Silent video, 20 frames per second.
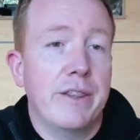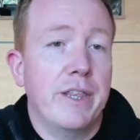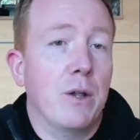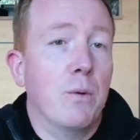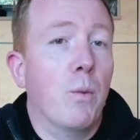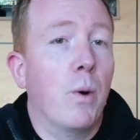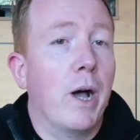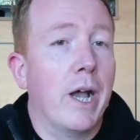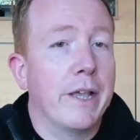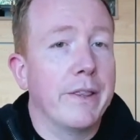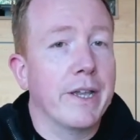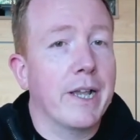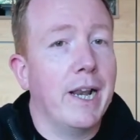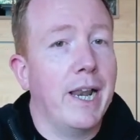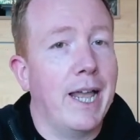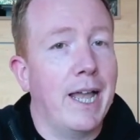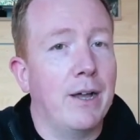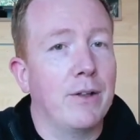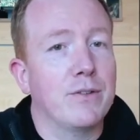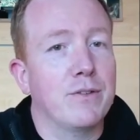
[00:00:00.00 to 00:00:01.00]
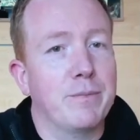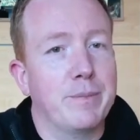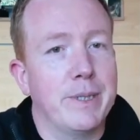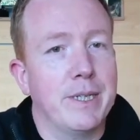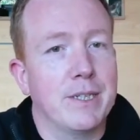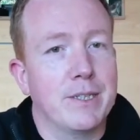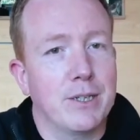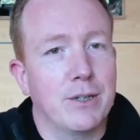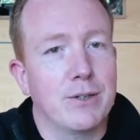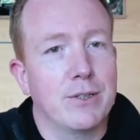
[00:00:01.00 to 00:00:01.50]
I think why the clouds have
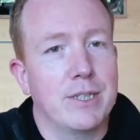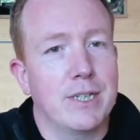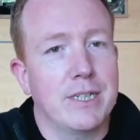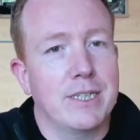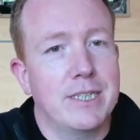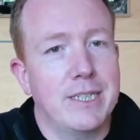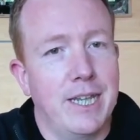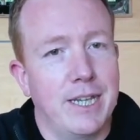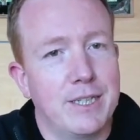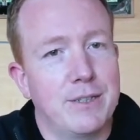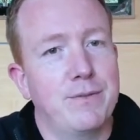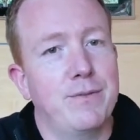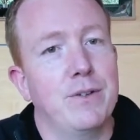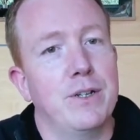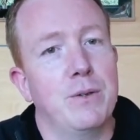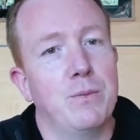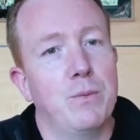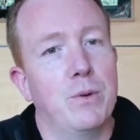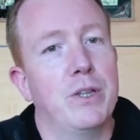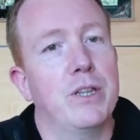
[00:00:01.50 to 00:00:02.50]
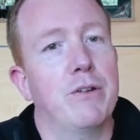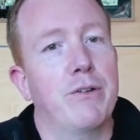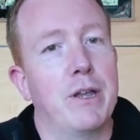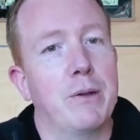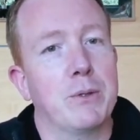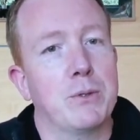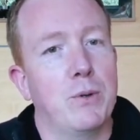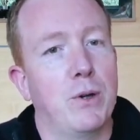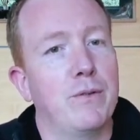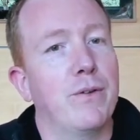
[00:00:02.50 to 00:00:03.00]
been so successful in what they're
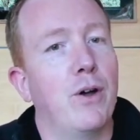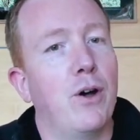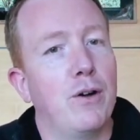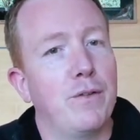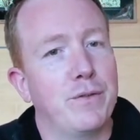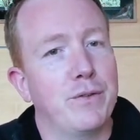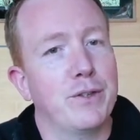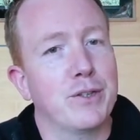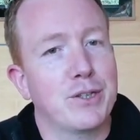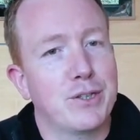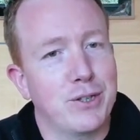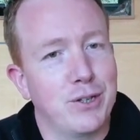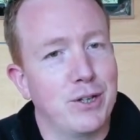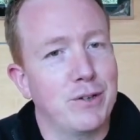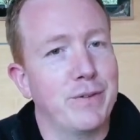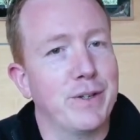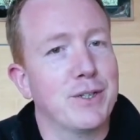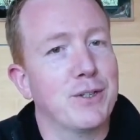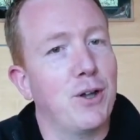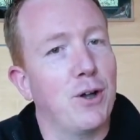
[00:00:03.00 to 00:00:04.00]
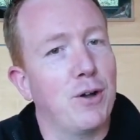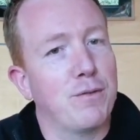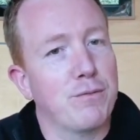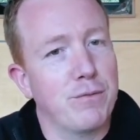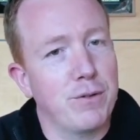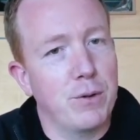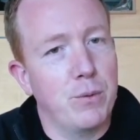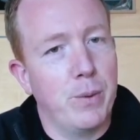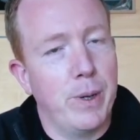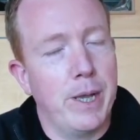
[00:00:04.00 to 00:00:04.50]
able to offer the service,
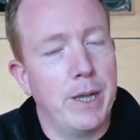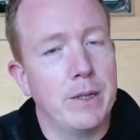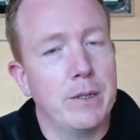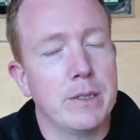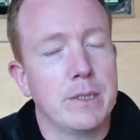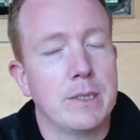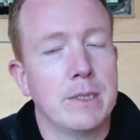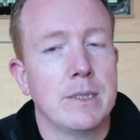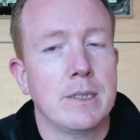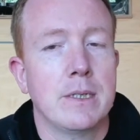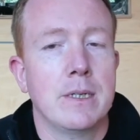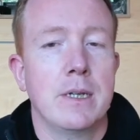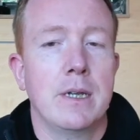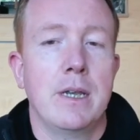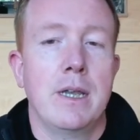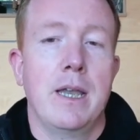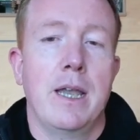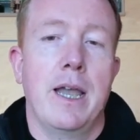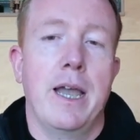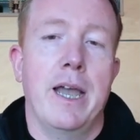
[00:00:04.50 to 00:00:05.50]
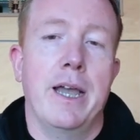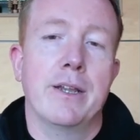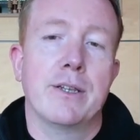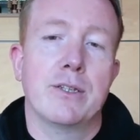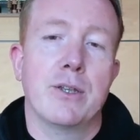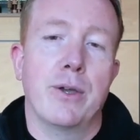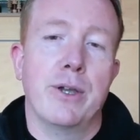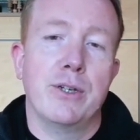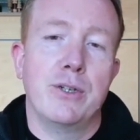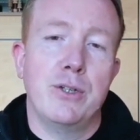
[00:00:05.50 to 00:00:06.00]
offer it well. And
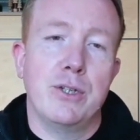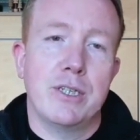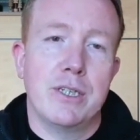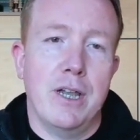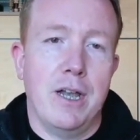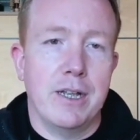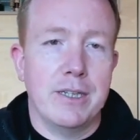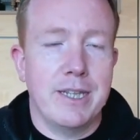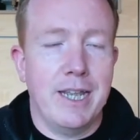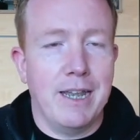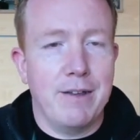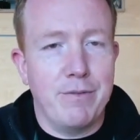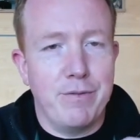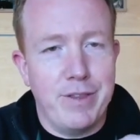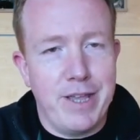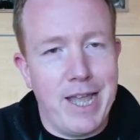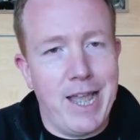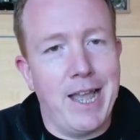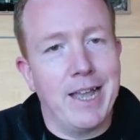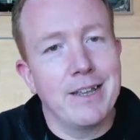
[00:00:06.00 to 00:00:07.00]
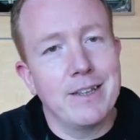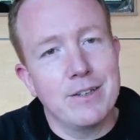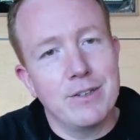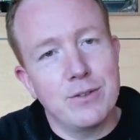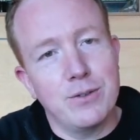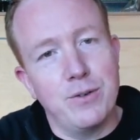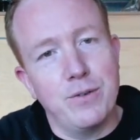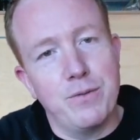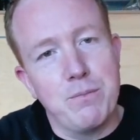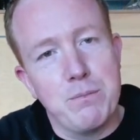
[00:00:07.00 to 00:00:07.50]
so as you start to have that
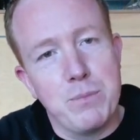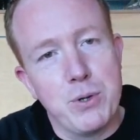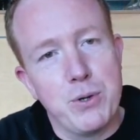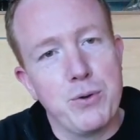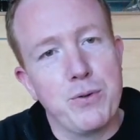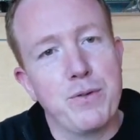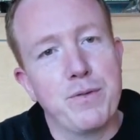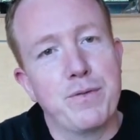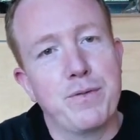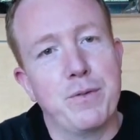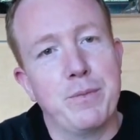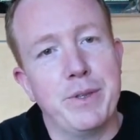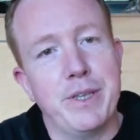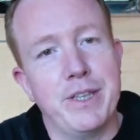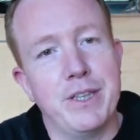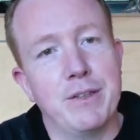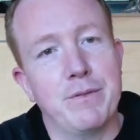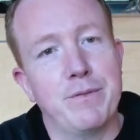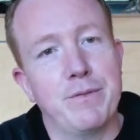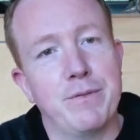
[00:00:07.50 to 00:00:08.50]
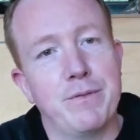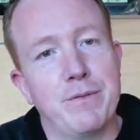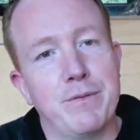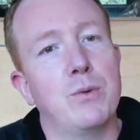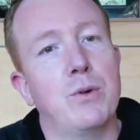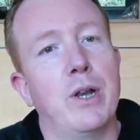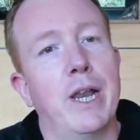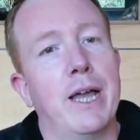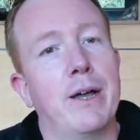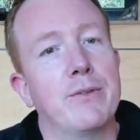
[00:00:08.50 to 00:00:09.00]
sort of move from the
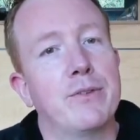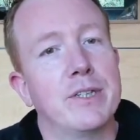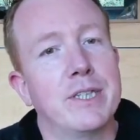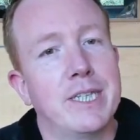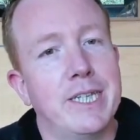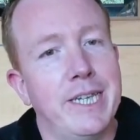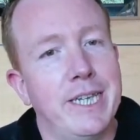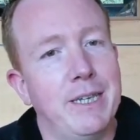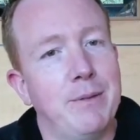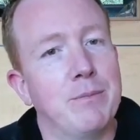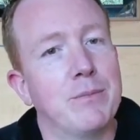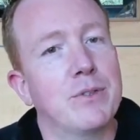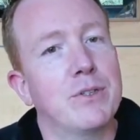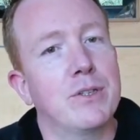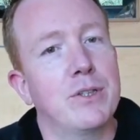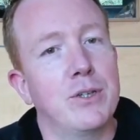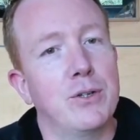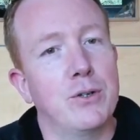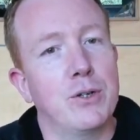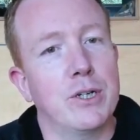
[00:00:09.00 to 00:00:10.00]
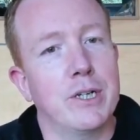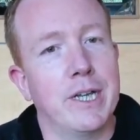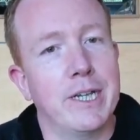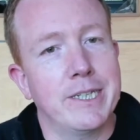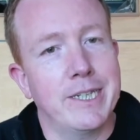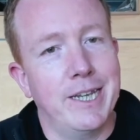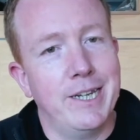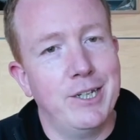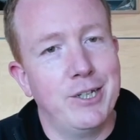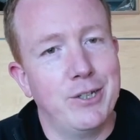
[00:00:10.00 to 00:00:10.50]
individual out to teams to the
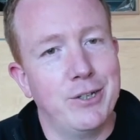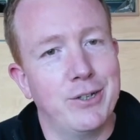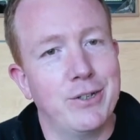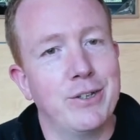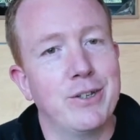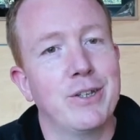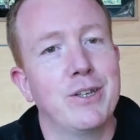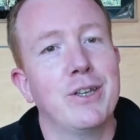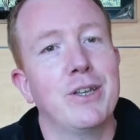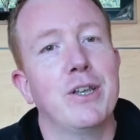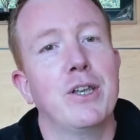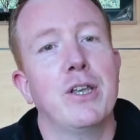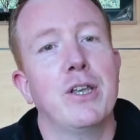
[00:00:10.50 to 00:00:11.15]
organization,